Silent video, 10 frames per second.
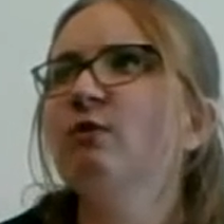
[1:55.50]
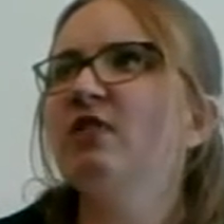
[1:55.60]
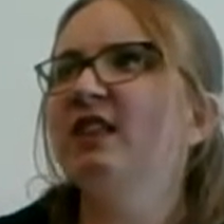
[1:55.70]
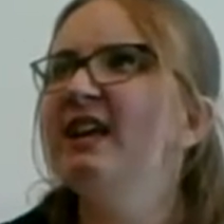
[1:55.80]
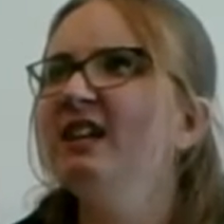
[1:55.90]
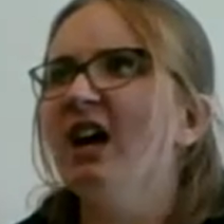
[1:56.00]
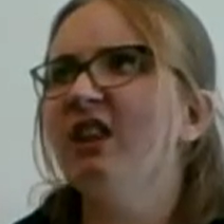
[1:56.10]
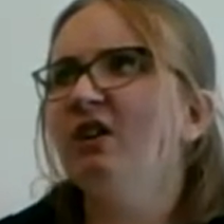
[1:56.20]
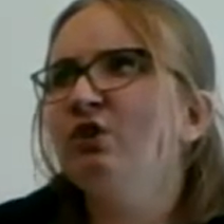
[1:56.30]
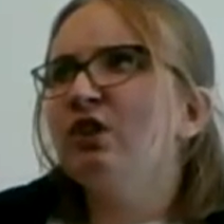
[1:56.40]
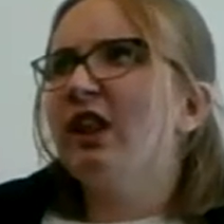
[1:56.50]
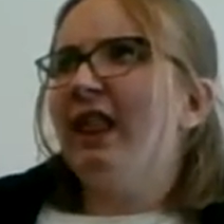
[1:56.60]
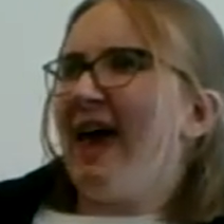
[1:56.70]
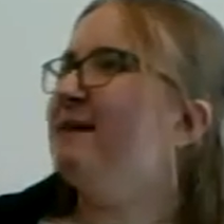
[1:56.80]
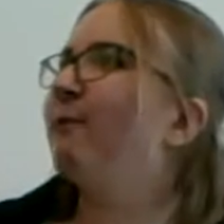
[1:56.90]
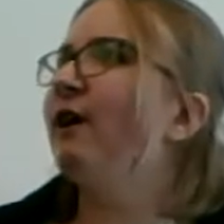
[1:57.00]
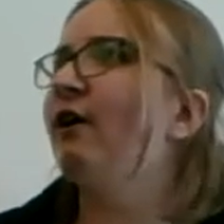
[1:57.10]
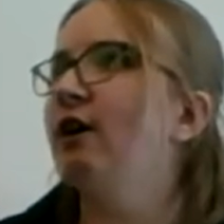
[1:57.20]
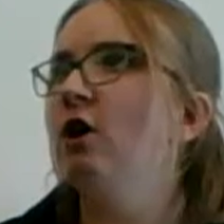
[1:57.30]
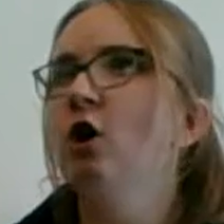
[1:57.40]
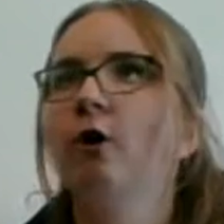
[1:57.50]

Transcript: with Linda and then go to the library.